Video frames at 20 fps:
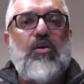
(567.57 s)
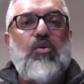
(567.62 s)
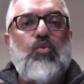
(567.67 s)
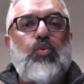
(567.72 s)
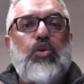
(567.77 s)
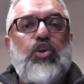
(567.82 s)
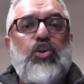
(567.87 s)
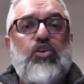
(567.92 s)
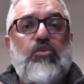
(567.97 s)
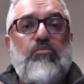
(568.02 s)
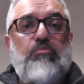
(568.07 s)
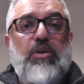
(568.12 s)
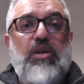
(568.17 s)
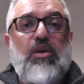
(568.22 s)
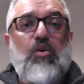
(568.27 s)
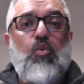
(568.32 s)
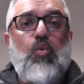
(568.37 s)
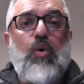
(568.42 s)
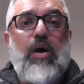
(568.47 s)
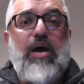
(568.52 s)
we should be
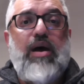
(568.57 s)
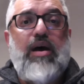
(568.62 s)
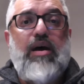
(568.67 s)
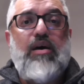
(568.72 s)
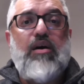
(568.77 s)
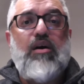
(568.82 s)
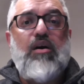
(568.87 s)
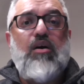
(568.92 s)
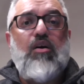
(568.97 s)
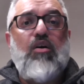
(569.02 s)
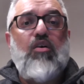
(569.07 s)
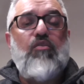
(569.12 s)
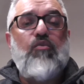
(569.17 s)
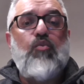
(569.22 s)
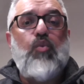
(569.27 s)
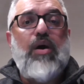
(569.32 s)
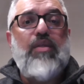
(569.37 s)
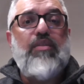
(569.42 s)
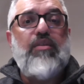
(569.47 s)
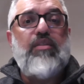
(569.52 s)
aware of
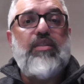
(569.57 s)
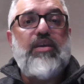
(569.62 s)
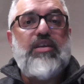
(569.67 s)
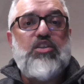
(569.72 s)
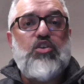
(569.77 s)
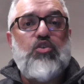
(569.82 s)
whether this